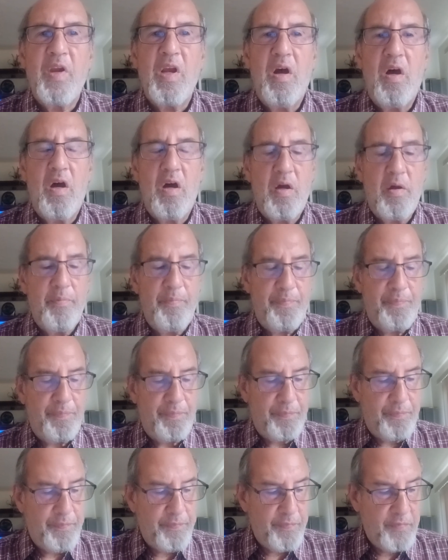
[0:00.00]
Um,
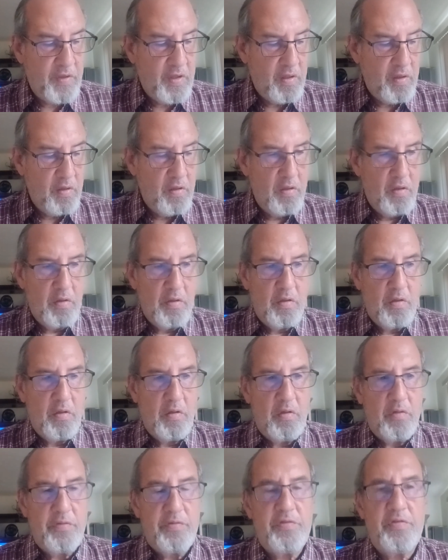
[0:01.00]

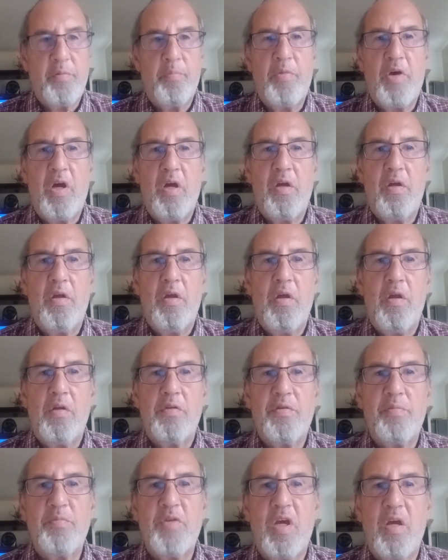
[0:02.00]

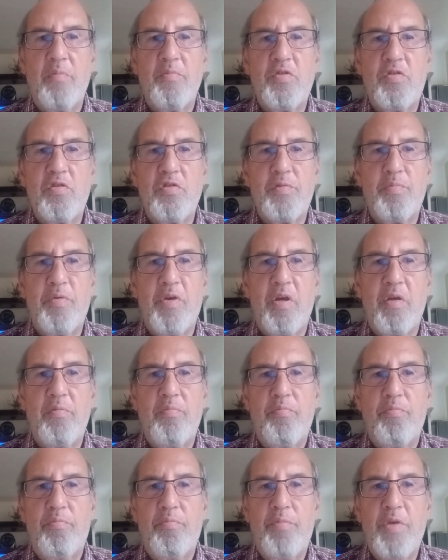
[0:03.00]
sometimes just by
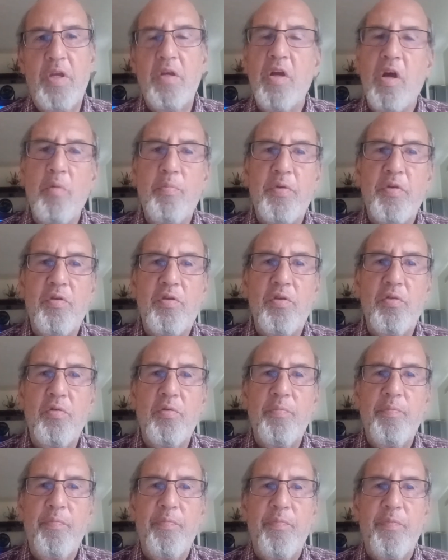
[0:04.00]
being open to
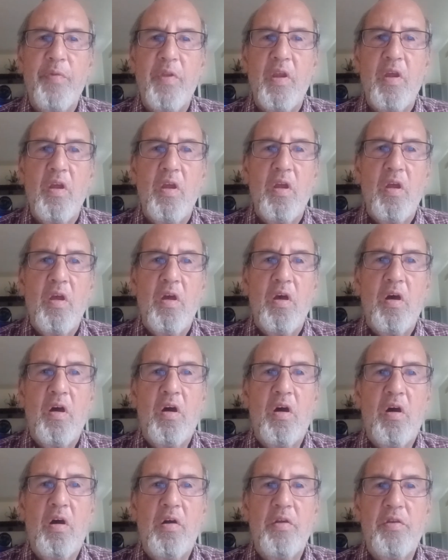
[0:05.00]
them,
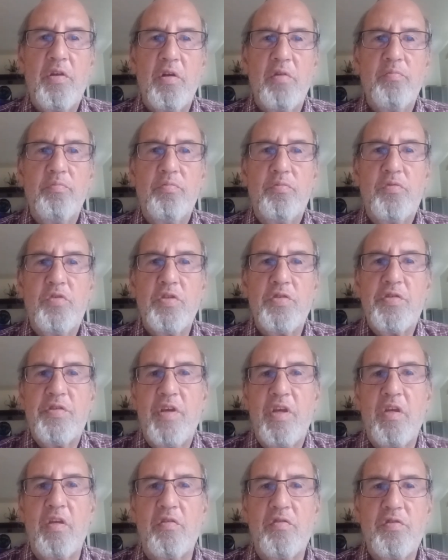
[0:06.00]
and they're just
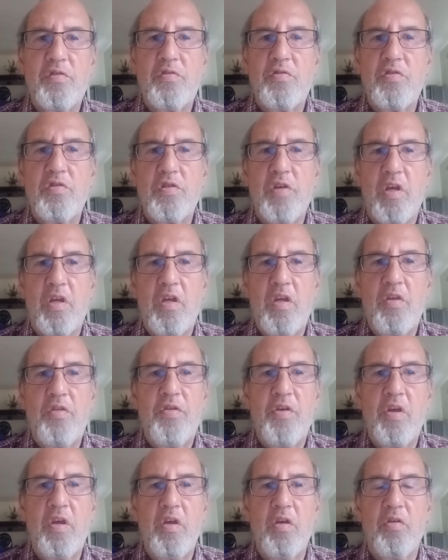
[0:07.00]
things, just like
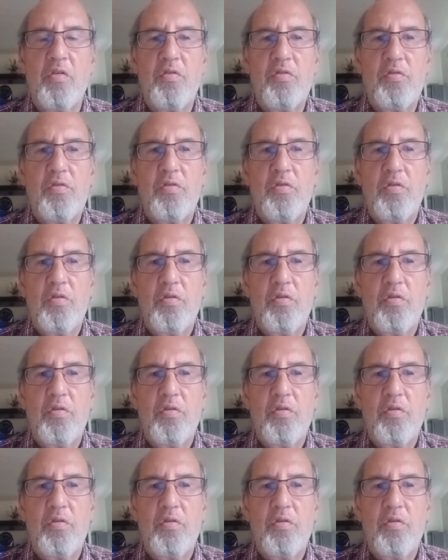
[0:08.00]
anything else.